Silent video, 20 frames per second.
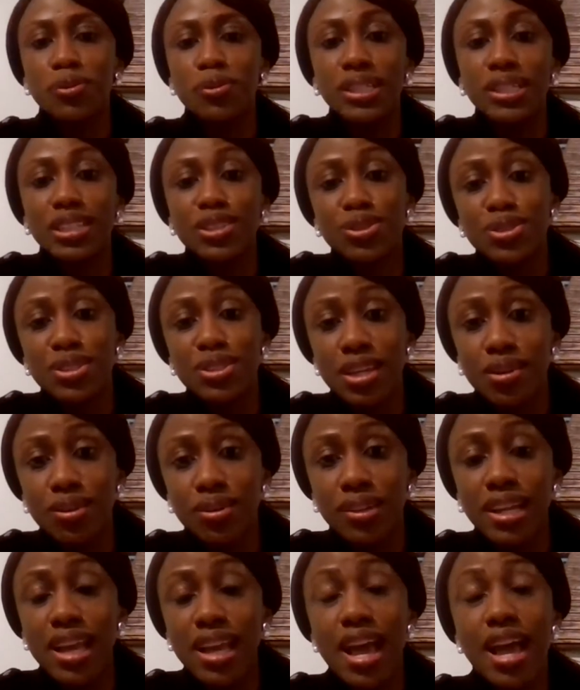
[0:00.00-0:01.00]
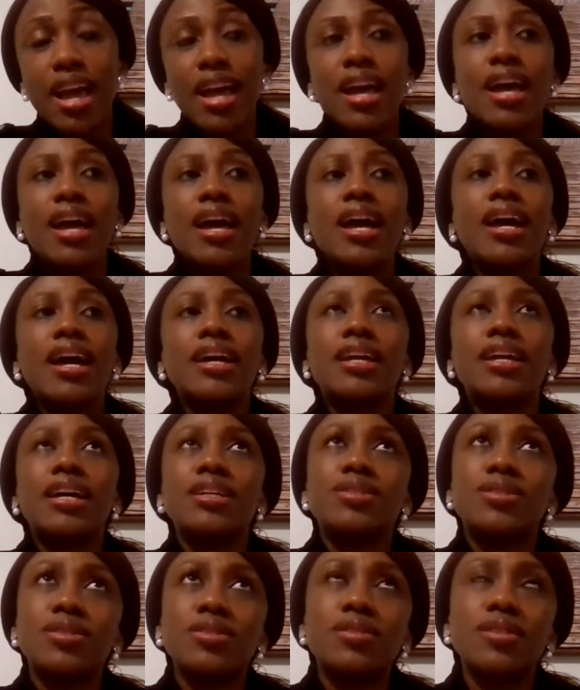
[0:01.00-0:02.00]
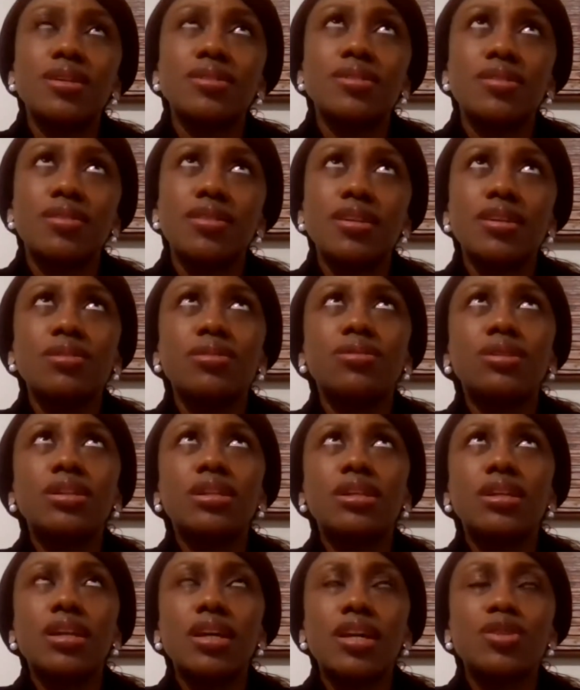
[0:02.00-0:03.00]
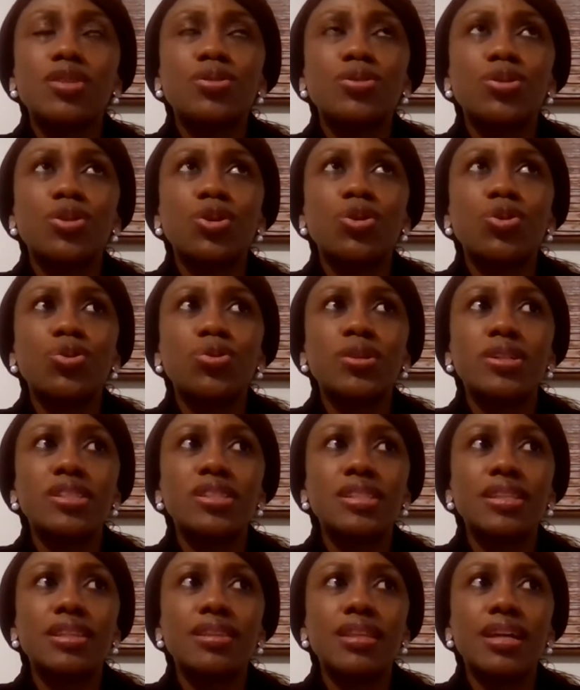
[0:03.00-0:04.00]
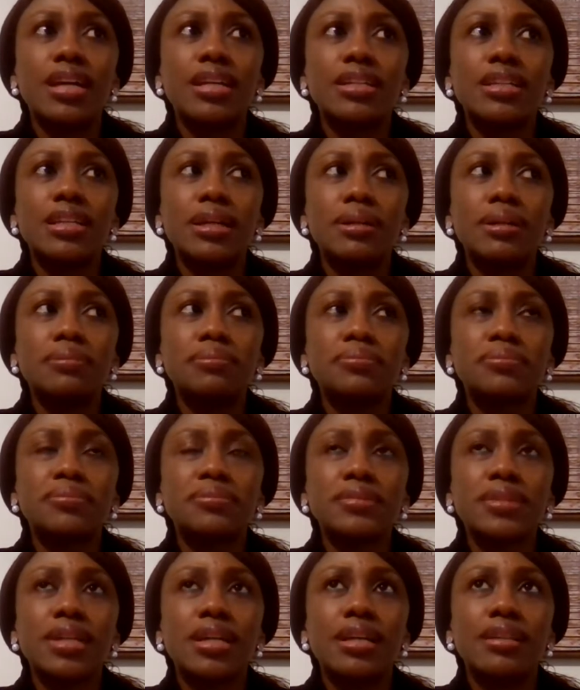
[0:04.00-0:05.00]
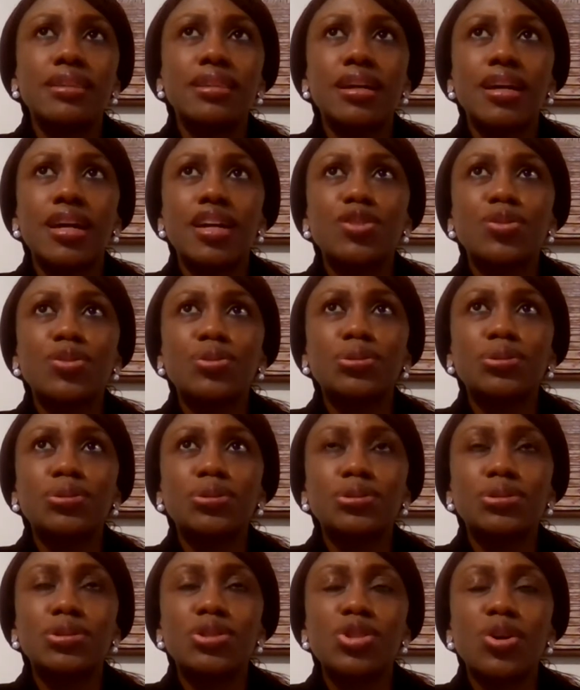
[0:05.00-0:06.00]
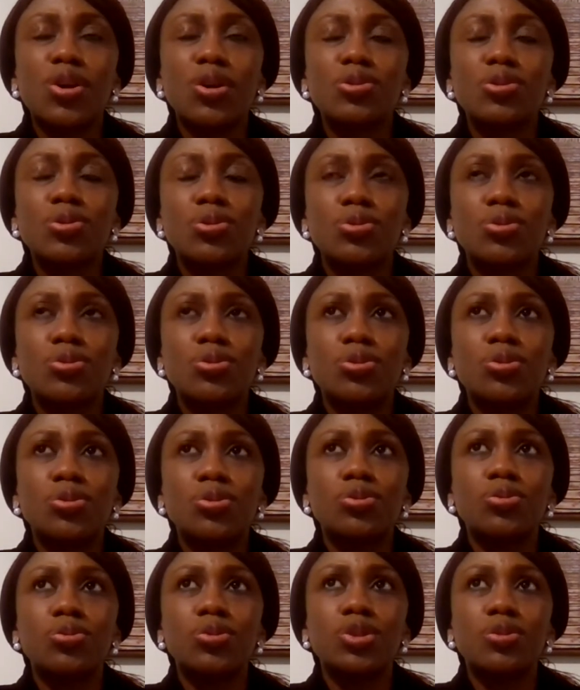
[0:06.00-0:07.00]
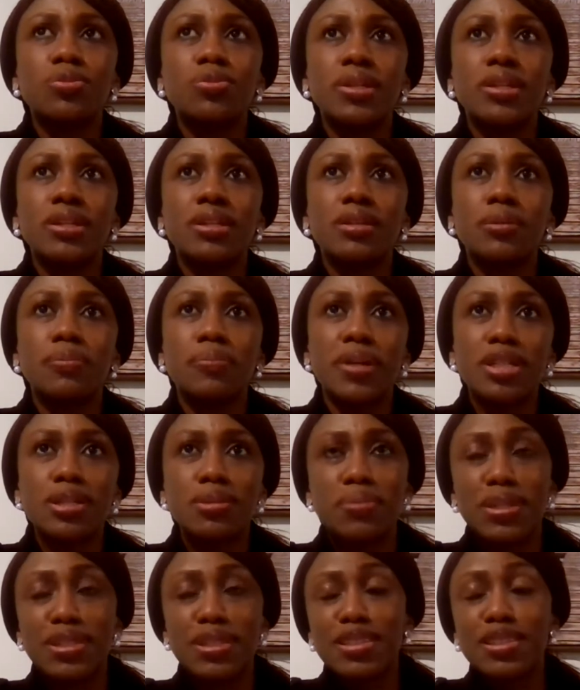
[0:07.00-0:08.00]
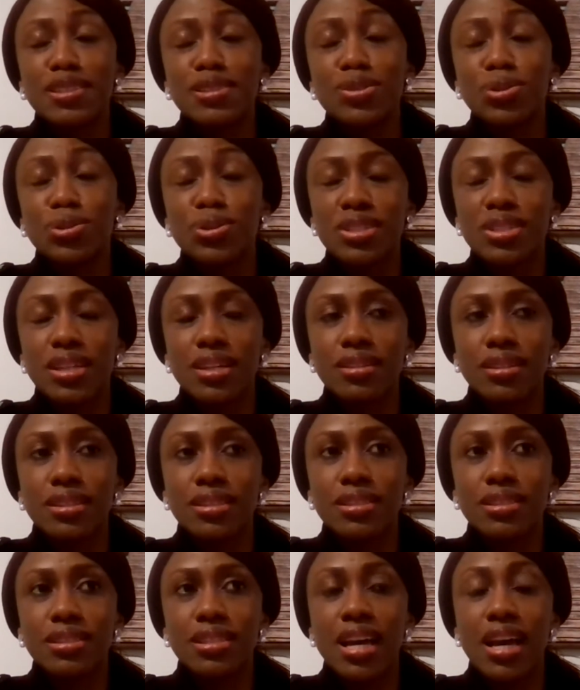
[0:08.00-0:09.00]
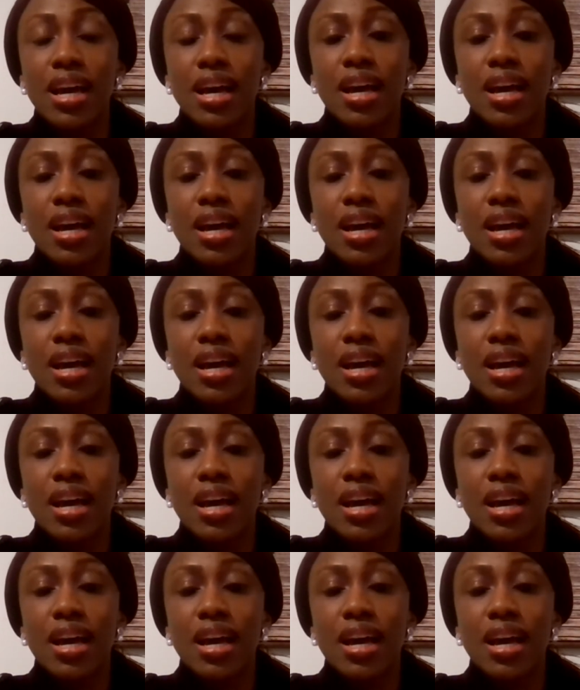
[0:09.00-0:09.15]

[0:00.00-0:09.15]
we wanted to take on. And I just had to think, okay, so who is it that I think I could talk to, who would be the best person to take this